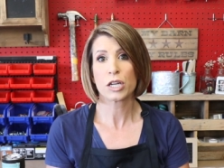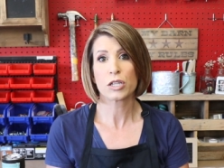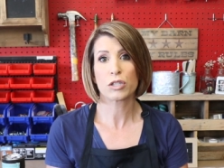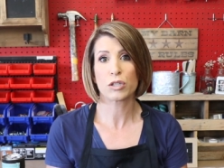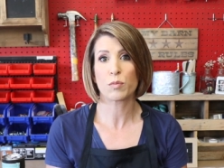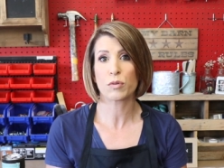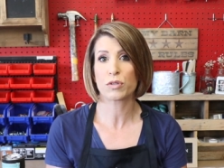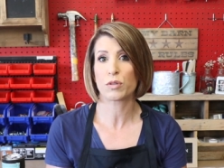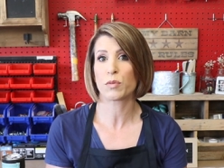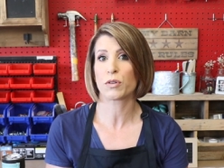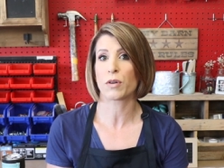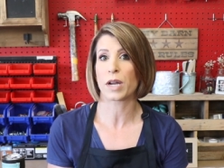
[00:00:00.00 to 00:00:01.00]
Super,
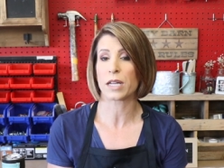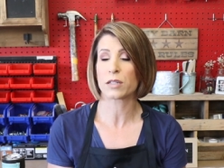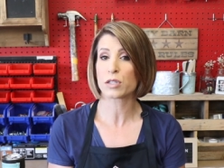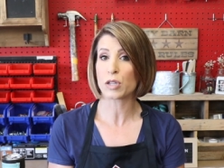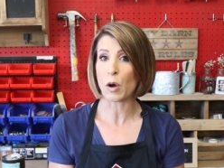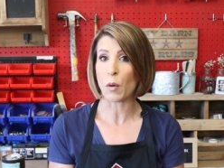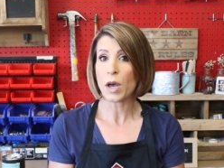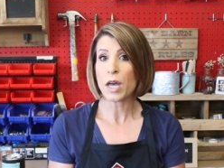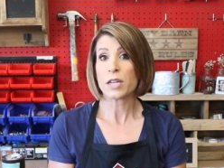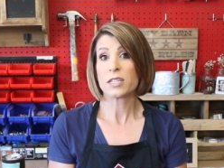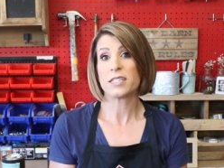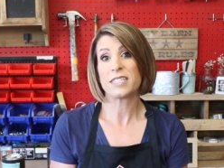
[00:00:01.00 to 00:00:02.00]
super great. So
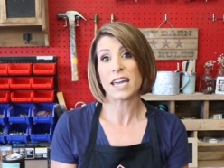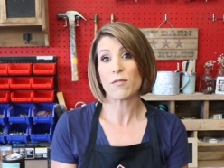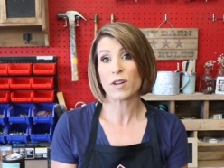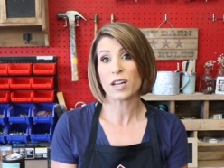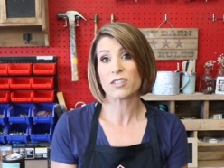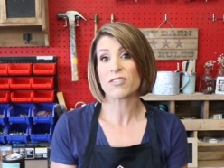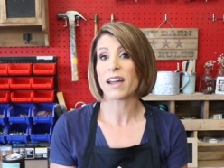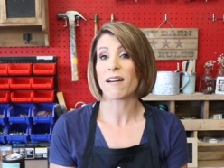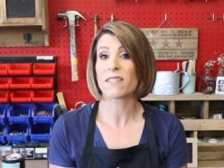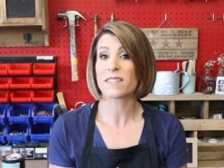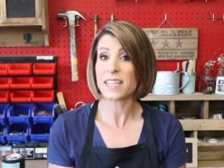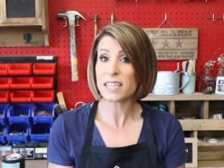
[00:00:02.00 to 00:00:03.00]
today we're going to try
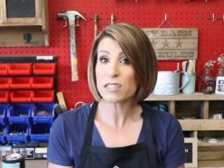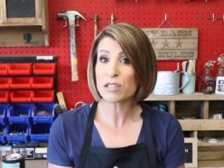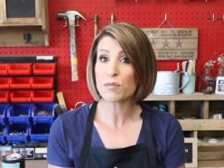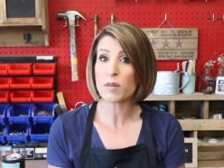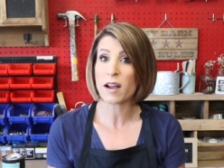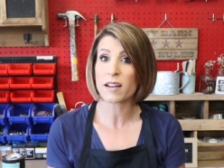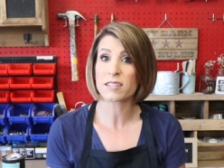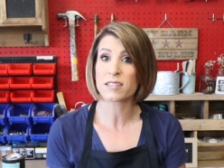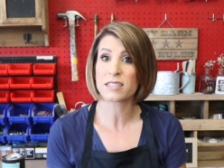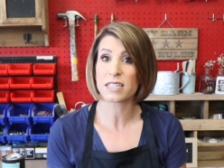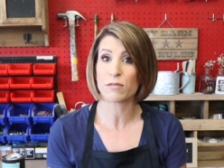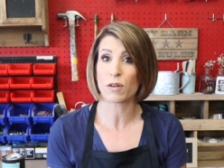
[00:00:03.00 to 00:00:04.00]
out these two products and
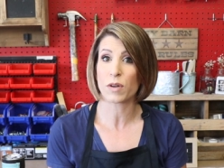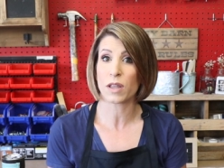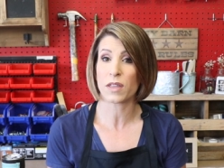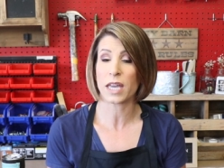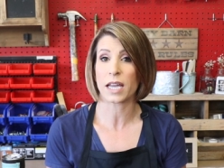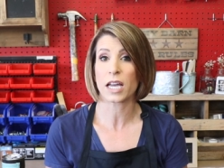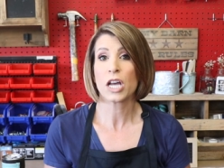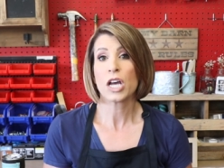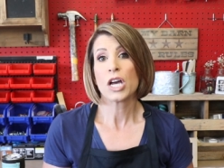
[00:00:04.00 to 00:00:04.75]
see what we think.